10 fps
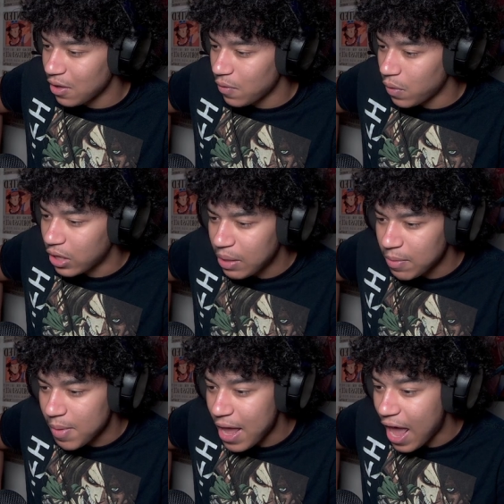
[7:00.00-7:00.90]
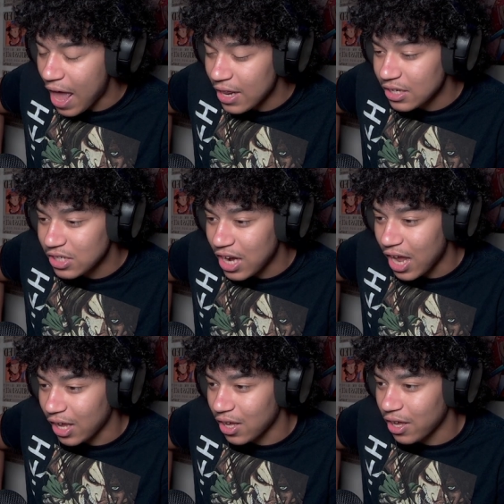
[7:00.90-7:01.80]
While keeping my head in
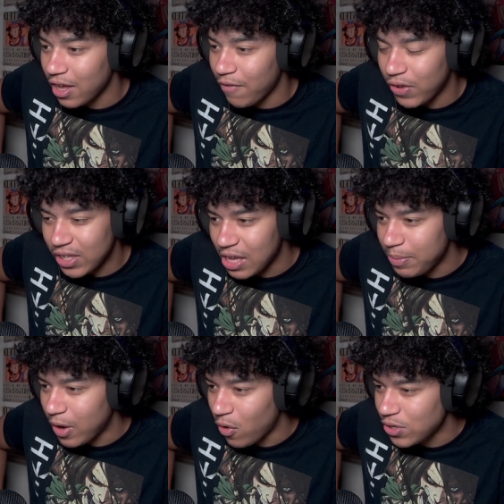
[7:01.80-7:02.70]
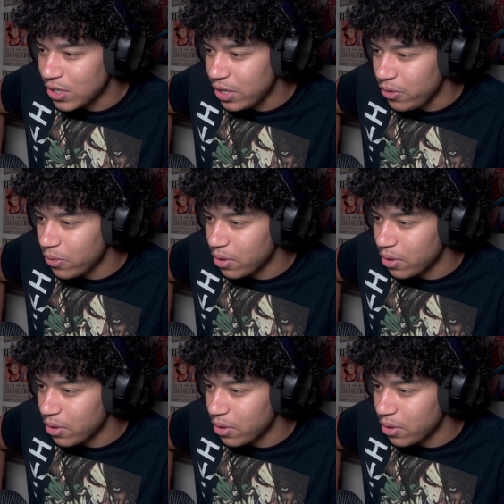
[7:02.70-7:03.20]
check. I feel like that'd be hard to do.